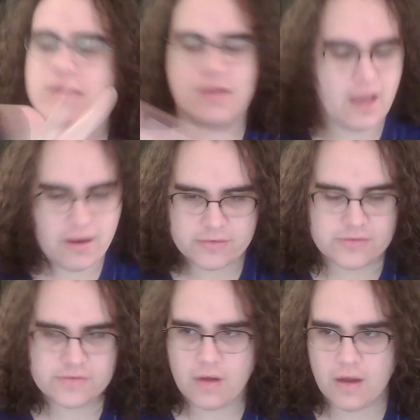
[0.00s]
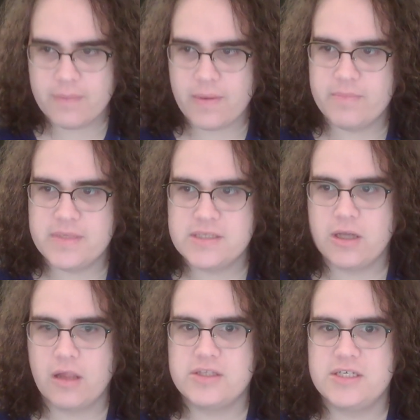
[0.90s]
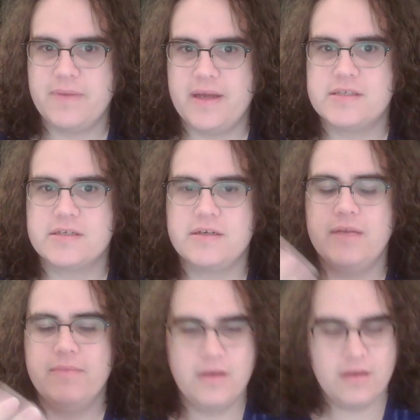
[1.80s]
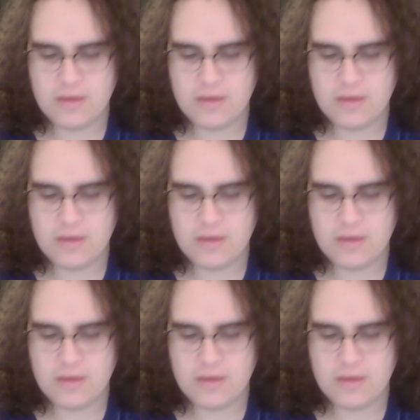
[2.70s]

Powder's wrong about mint chocolate chip ice cream.